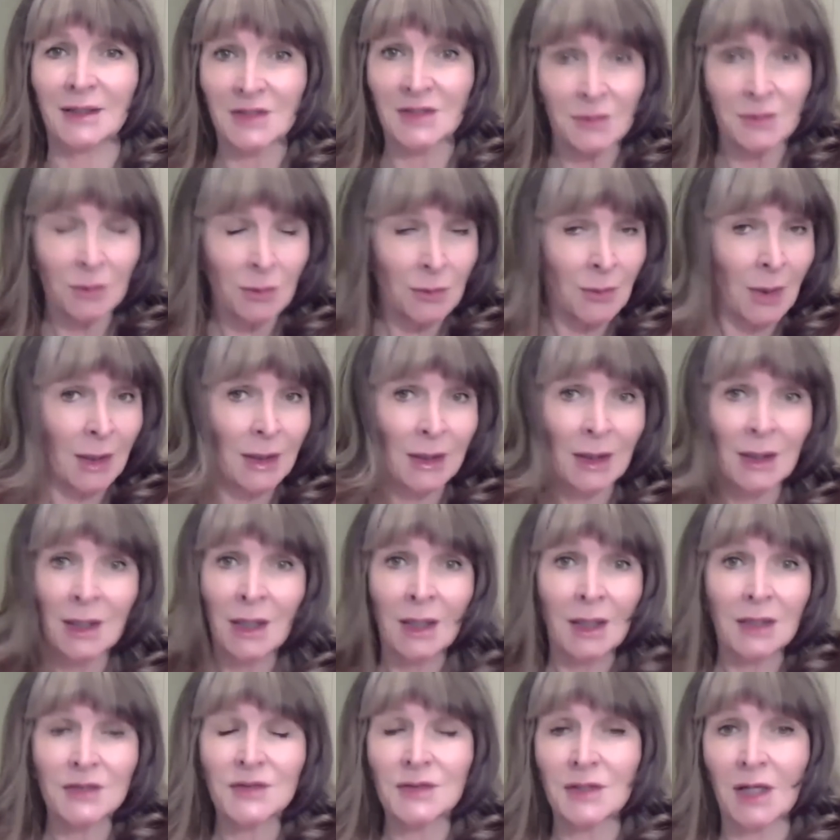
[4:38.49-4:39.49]
It's quite
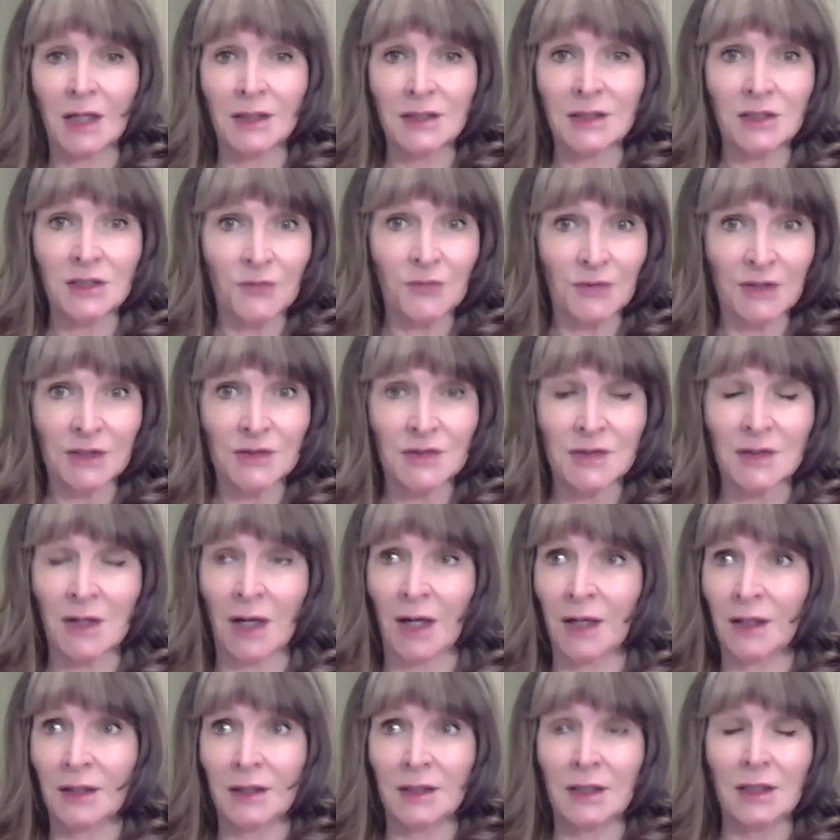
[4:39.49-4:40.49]
a scientific
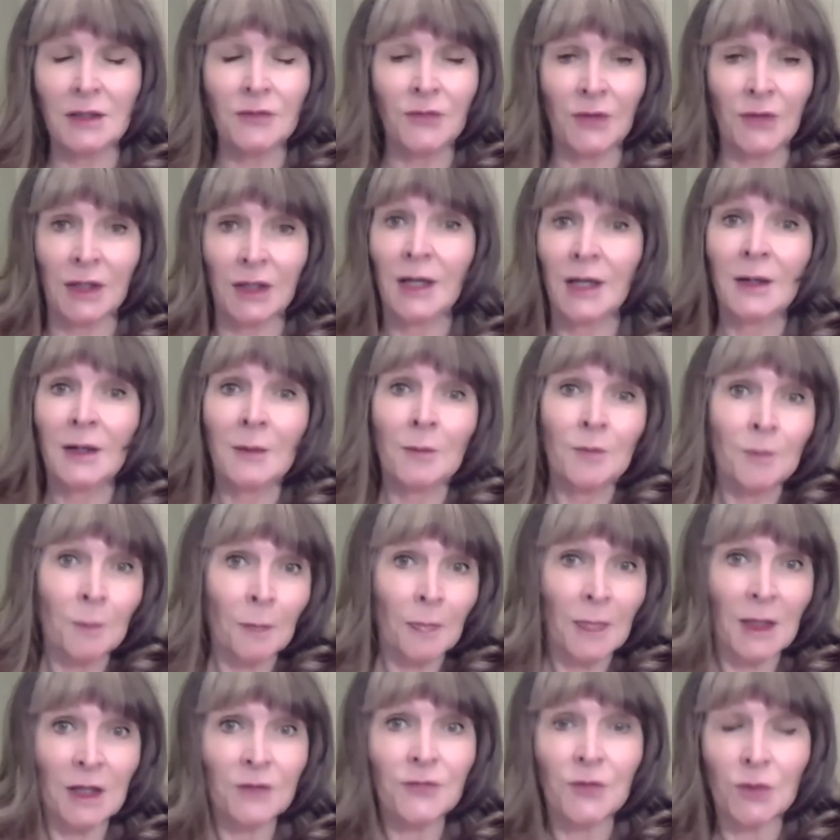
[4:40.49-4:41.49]
sign. And even
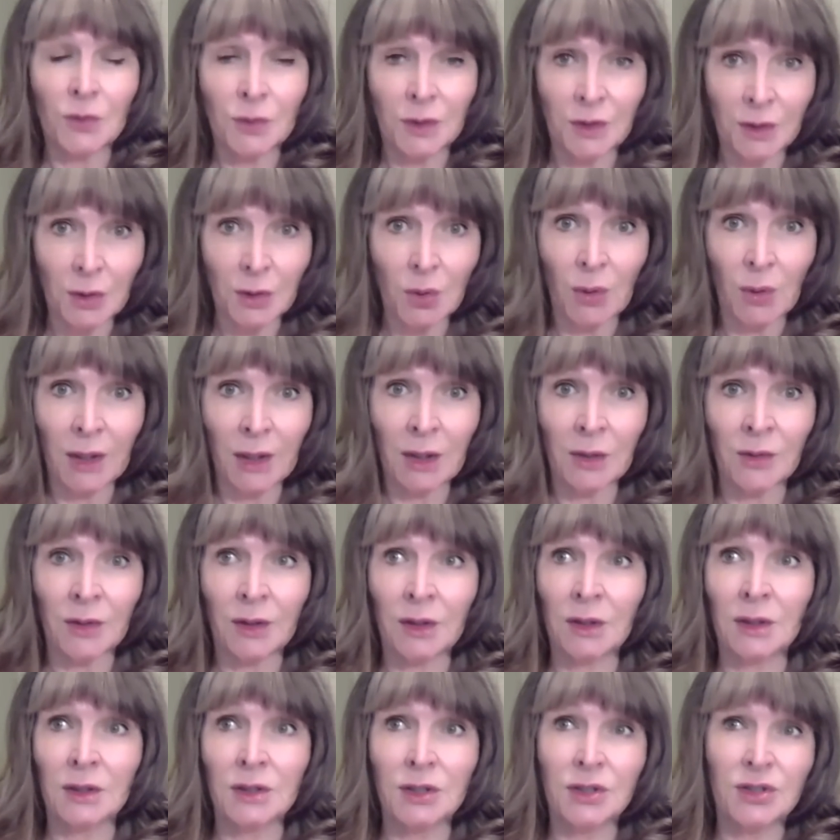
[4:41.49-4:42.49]
if you're an
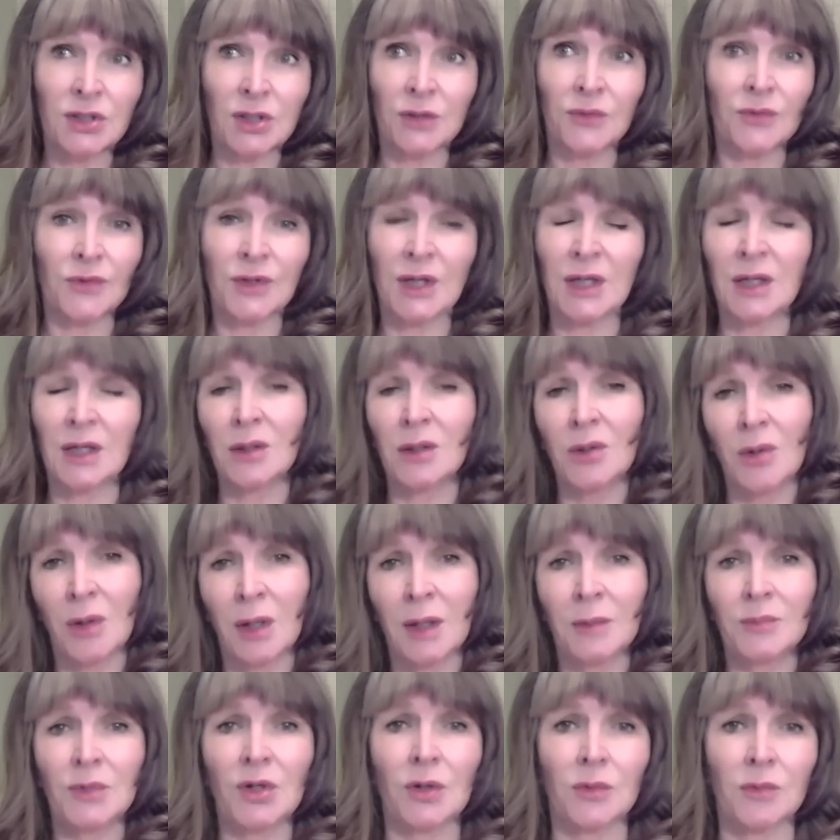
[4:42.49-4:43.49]
Aquarian and you don't think, oh,
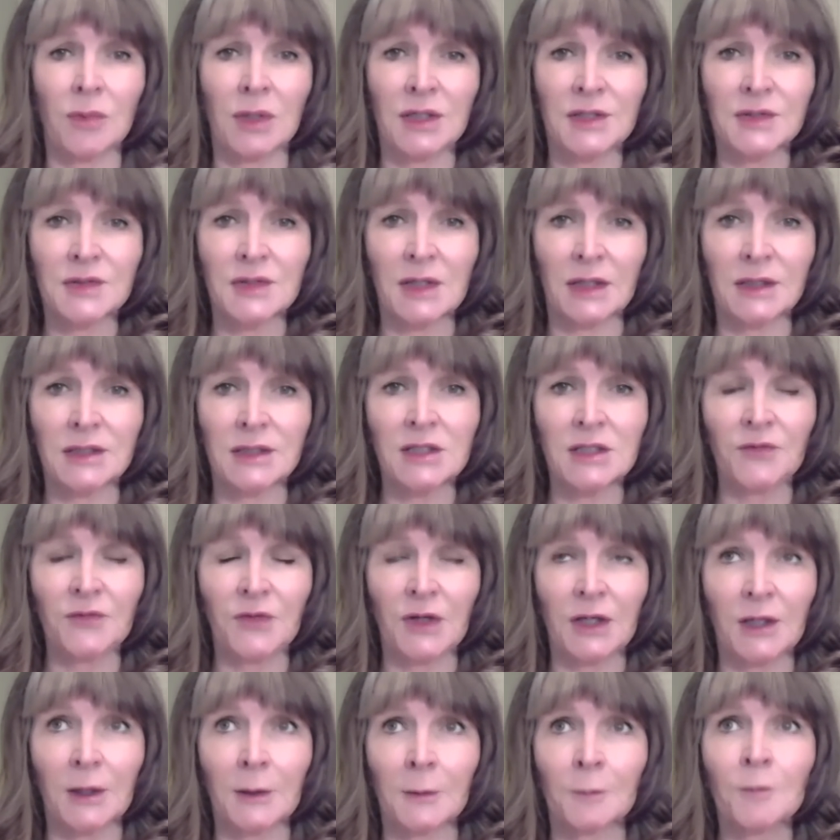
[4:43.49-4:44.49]
I'm not really
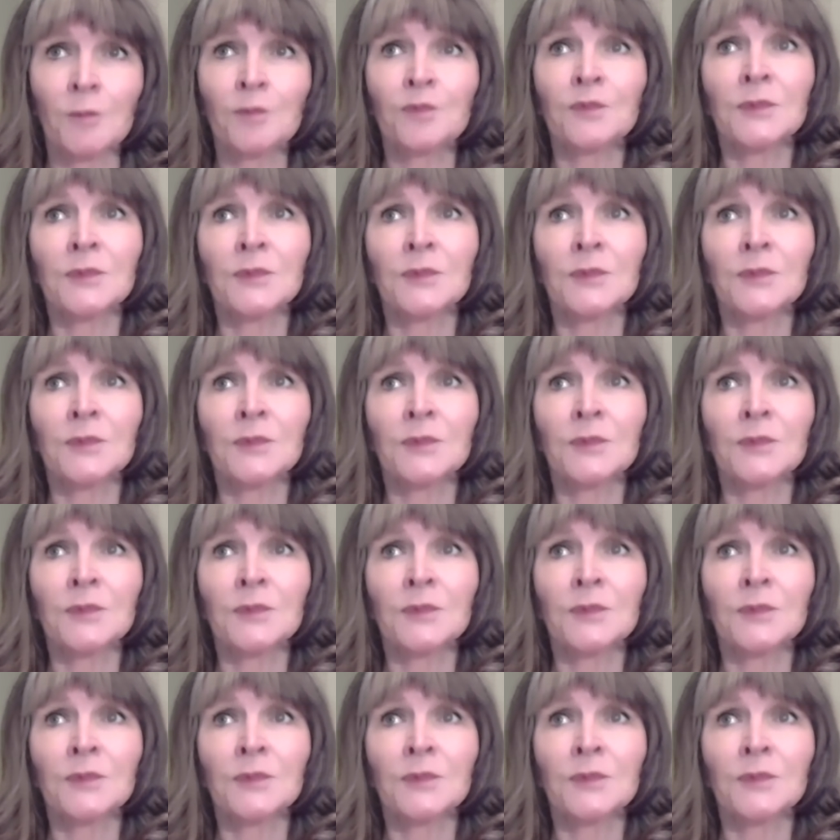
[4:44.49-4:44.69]
scientific,